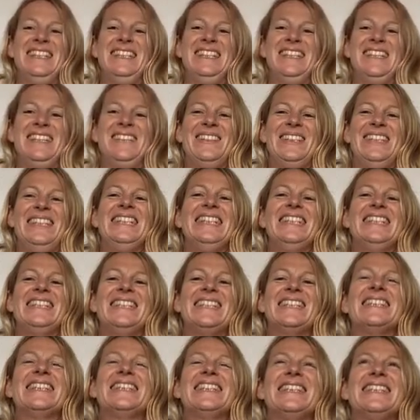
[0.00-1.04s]
squeeze,
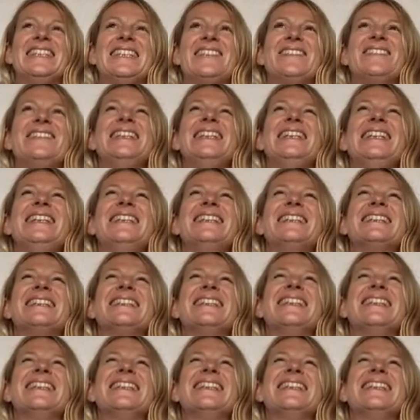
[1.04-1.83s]
squeeze